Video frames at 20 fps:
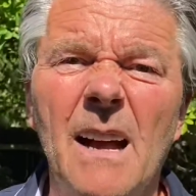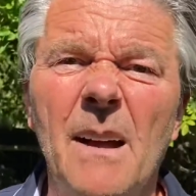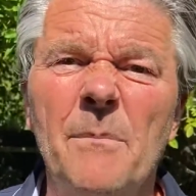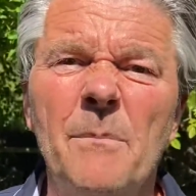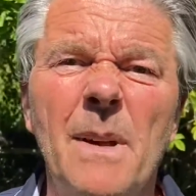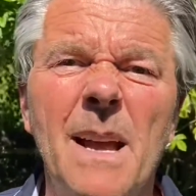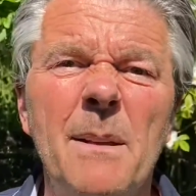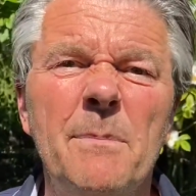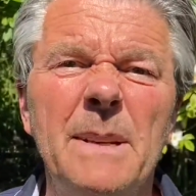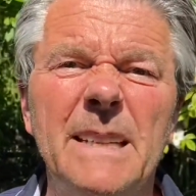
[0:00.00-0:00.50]

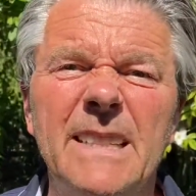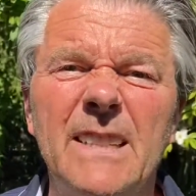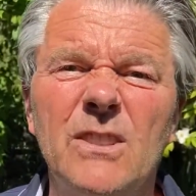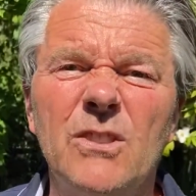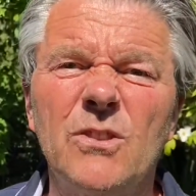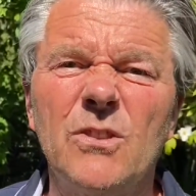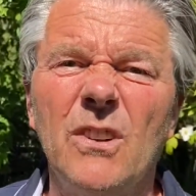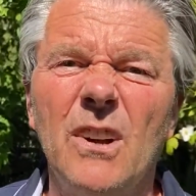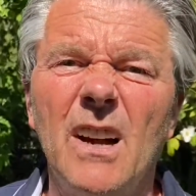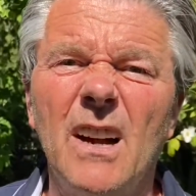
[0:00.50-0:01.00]
maybe to
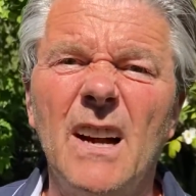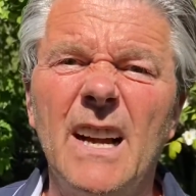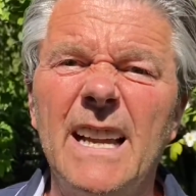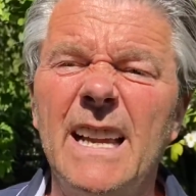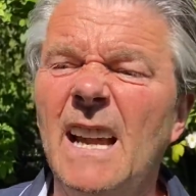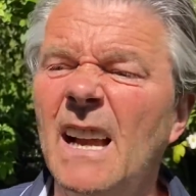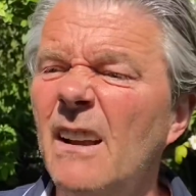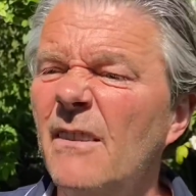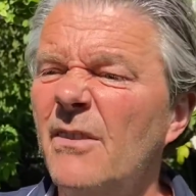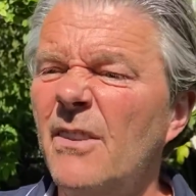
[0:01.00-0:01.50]
try
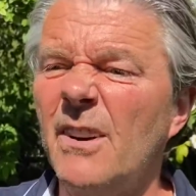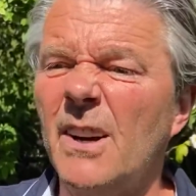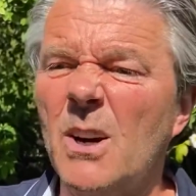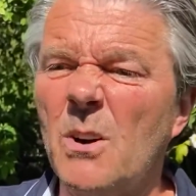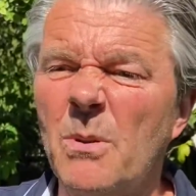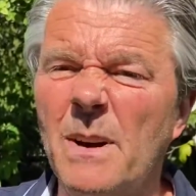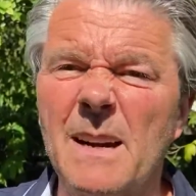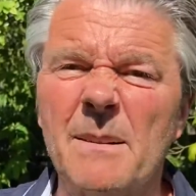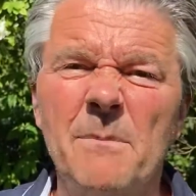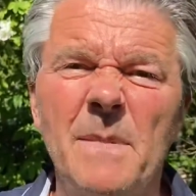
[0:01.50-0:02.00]
for a
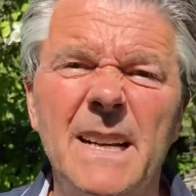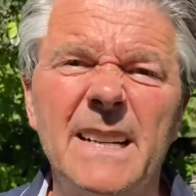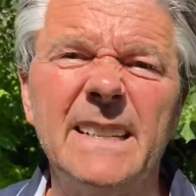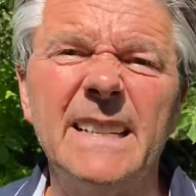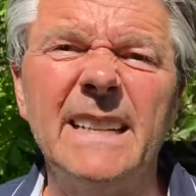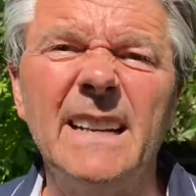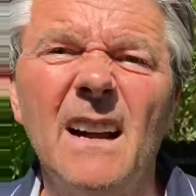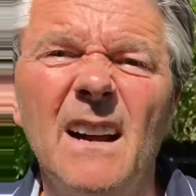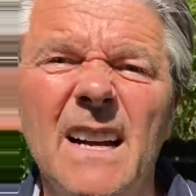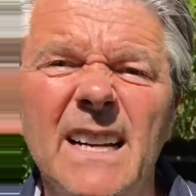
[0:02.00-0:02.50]
quick
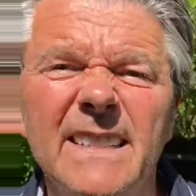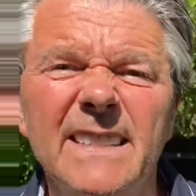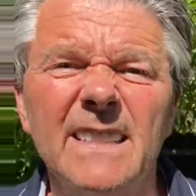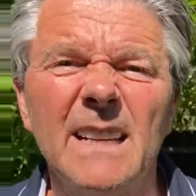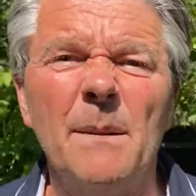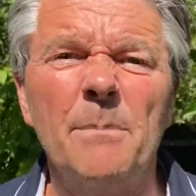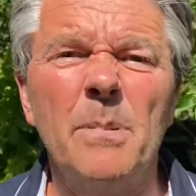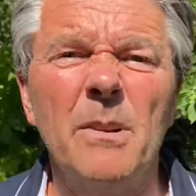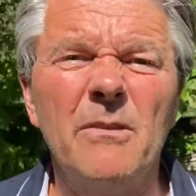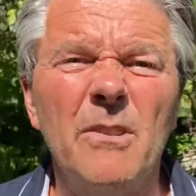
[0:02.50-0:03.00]
Monday night
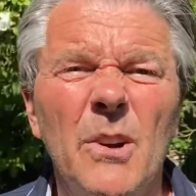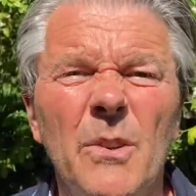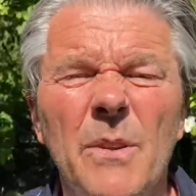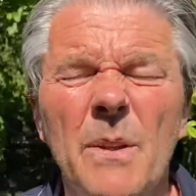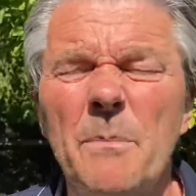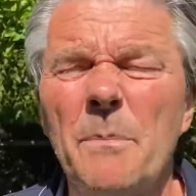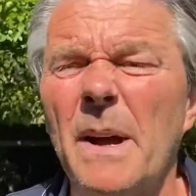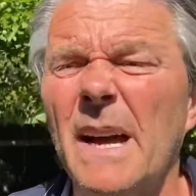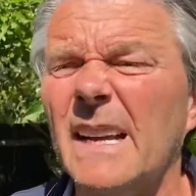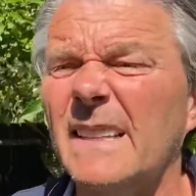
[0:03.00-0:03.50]
supper on the
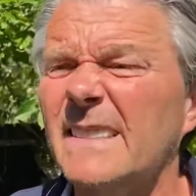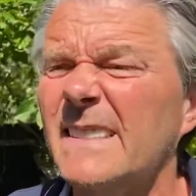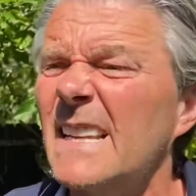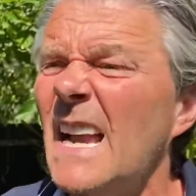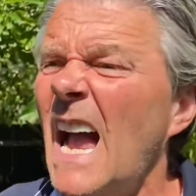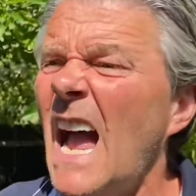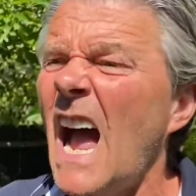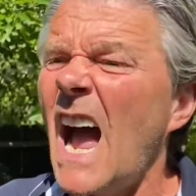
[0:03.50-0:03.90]
bus.